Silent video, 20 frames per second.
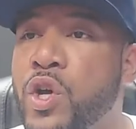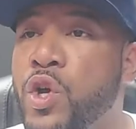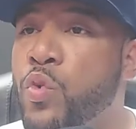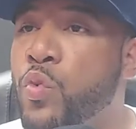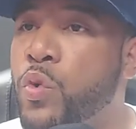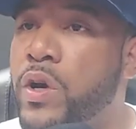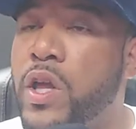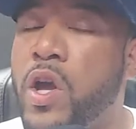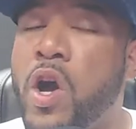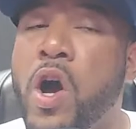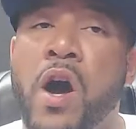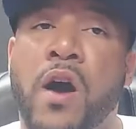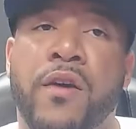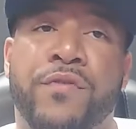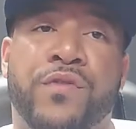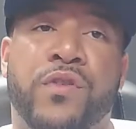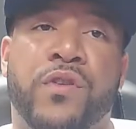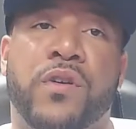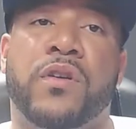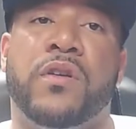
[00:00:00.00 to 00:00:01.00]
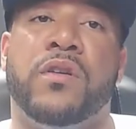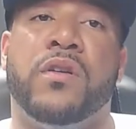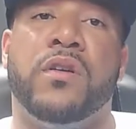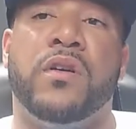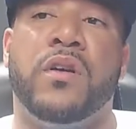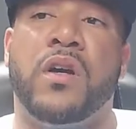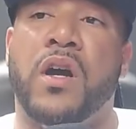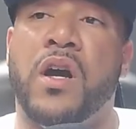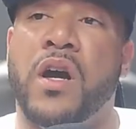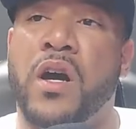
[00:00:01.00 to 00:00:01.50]
Woody Hoffer,
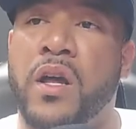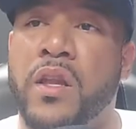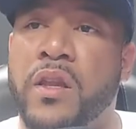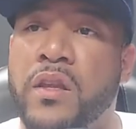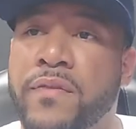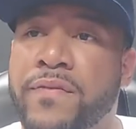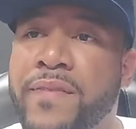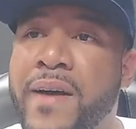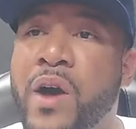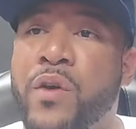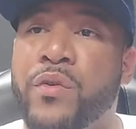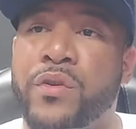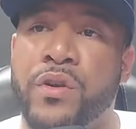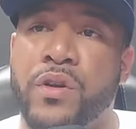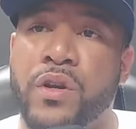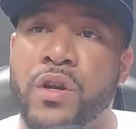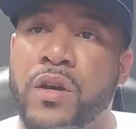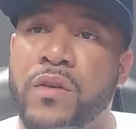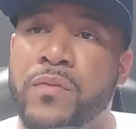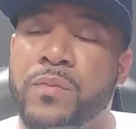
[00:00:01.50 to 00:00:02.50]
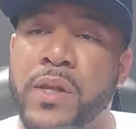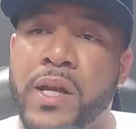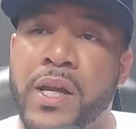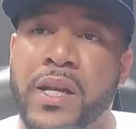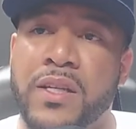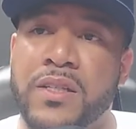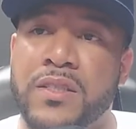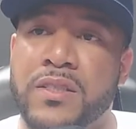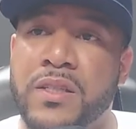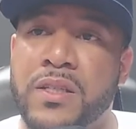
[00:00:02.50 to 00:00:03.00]
the founder of
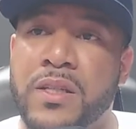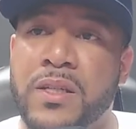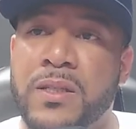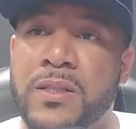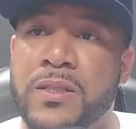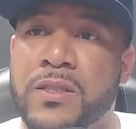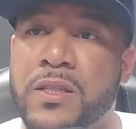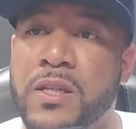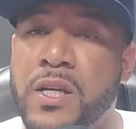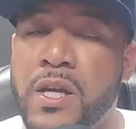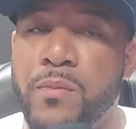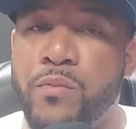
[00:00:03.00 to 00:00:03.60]
Planting Seeds,